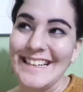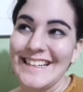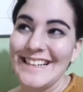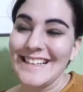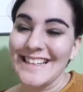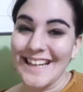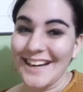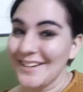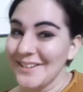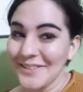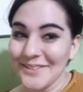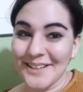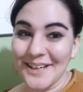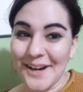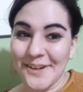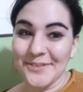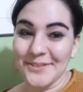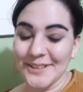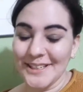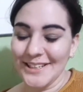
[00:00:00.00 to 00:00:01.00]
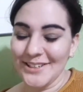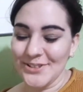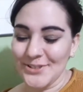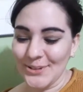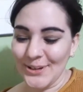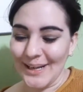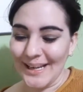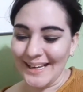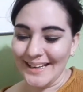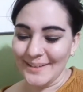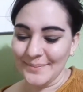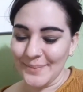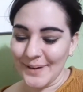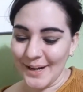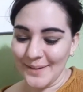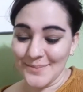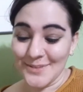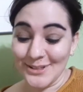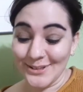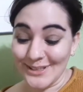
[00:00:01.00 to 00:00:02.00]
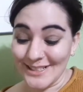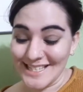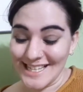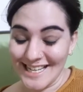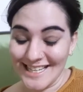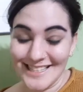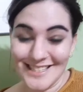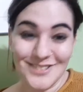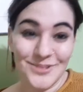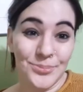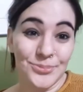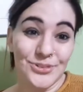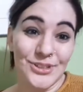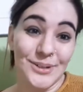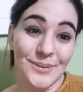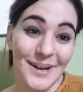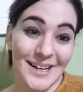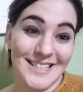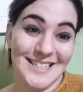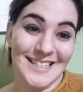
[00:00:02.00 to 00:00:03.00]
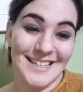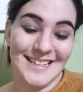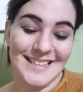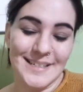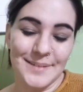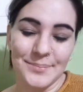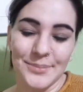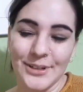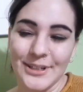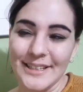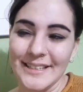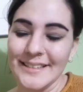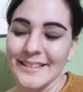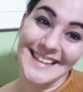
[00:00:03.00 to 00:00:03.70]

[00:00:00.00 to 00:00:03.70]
that I don't think I fully enjoyed it, but I'm so excited to rewatch it at some point.